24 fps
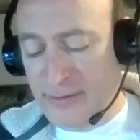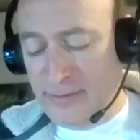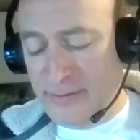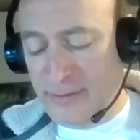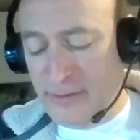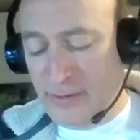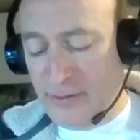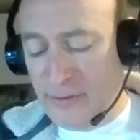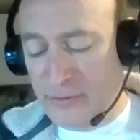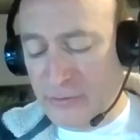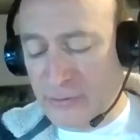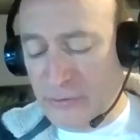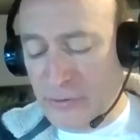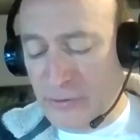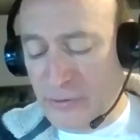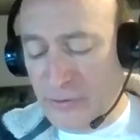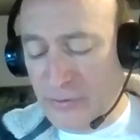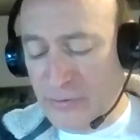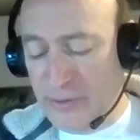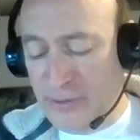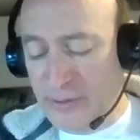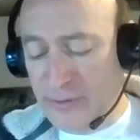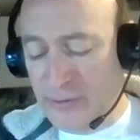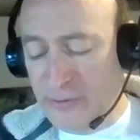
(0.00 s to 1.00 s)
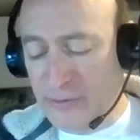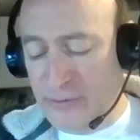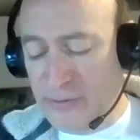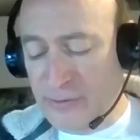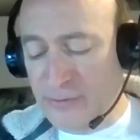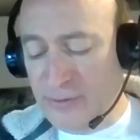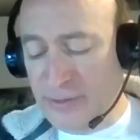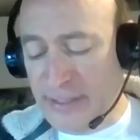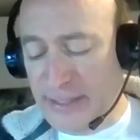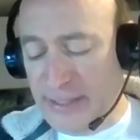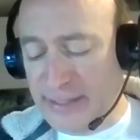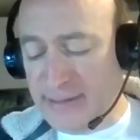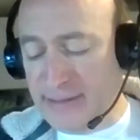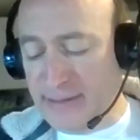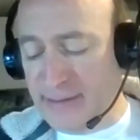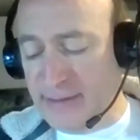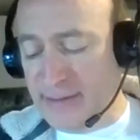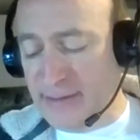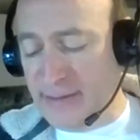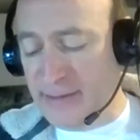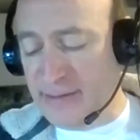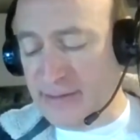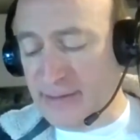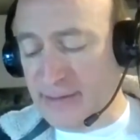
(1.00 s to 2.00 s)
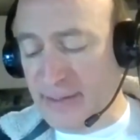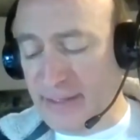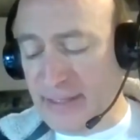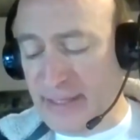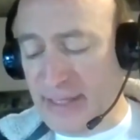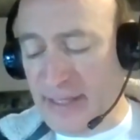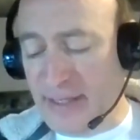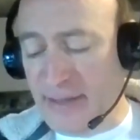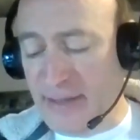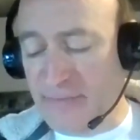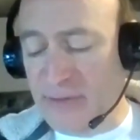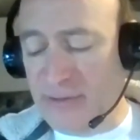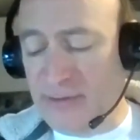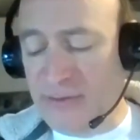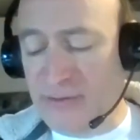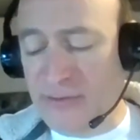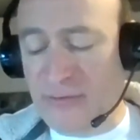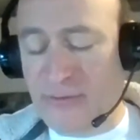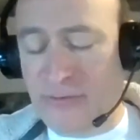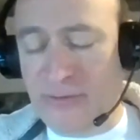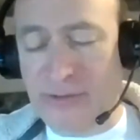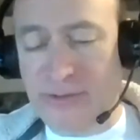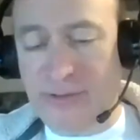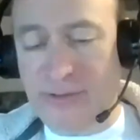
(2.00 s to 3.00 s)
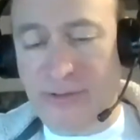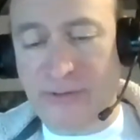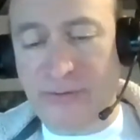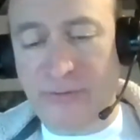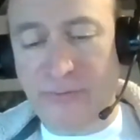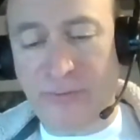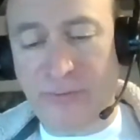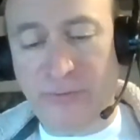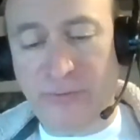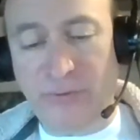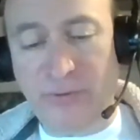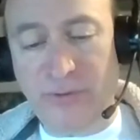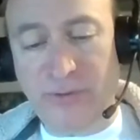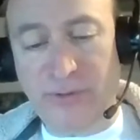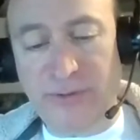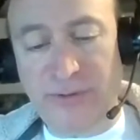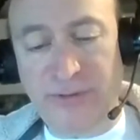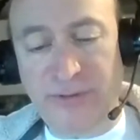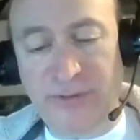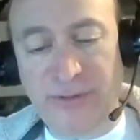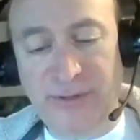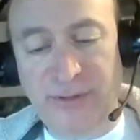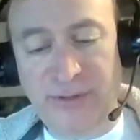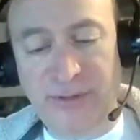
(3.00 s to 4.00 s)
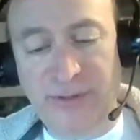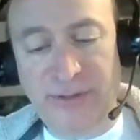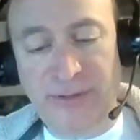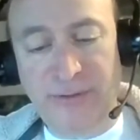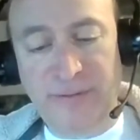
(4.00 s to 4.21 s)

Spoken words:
There are no illusory entities like heaven or such rewards,